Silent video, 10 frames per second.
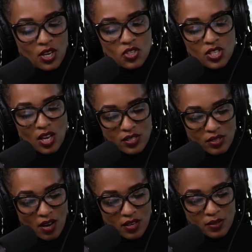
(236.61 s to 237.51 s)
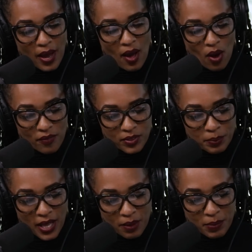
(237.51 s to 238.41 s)
She also talks about how often
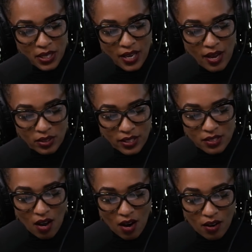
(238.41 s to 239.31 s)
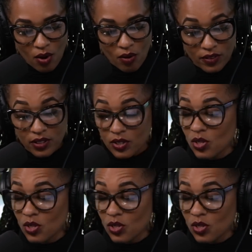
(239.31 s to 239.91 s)
black media outlets are overlooked.